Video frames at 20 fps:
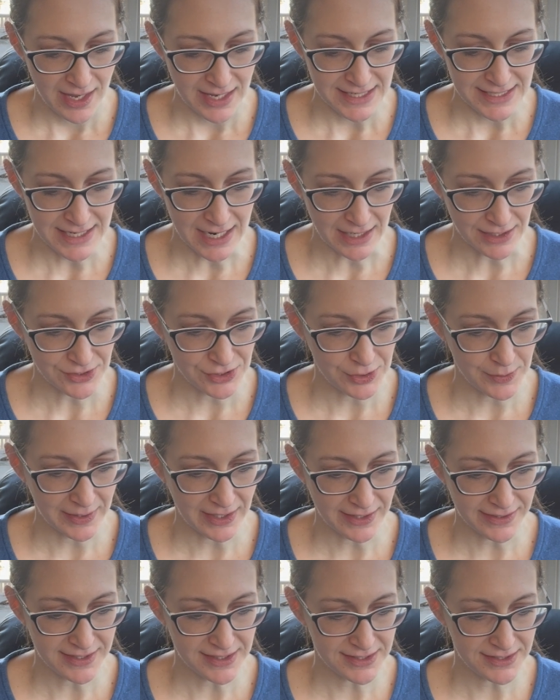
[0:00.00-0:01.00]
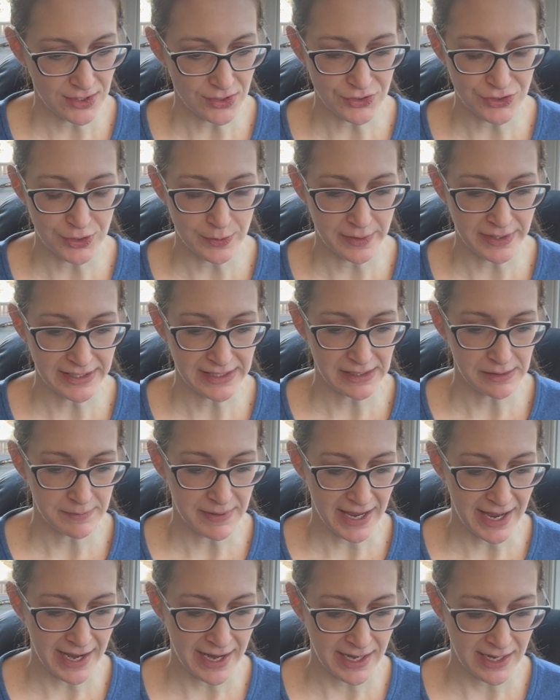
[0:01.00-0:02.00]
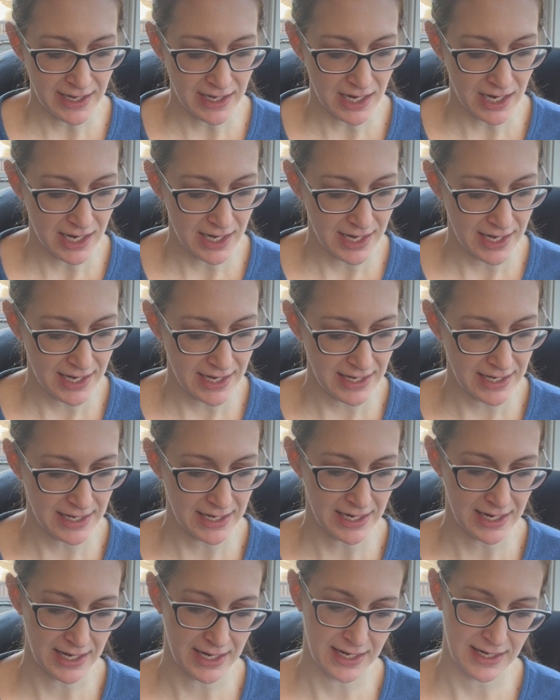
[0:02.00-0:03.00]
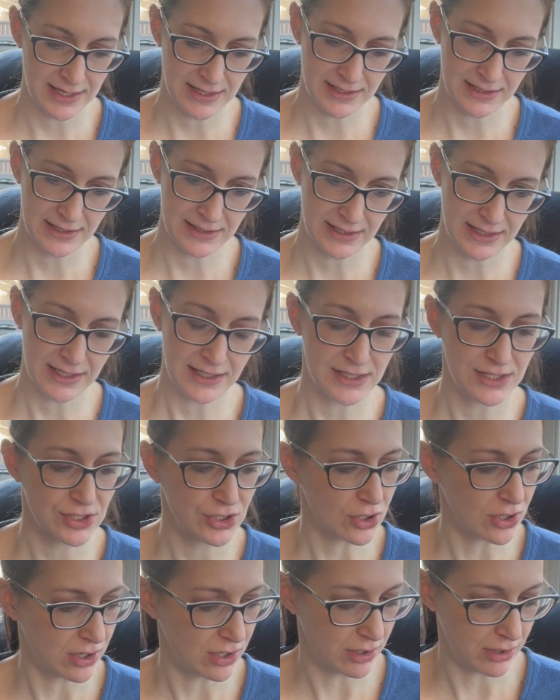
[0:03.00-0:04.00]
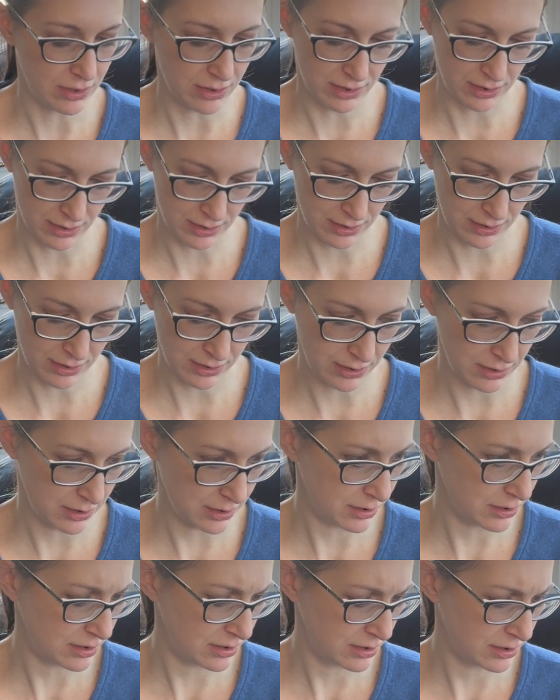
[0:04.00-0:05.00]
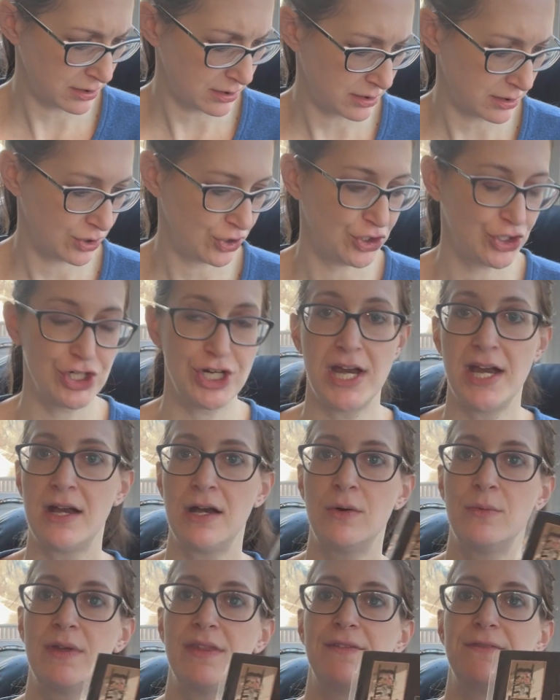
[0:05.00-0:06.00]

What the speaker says: yeah, so I got this also on eBay, and it's called Chair with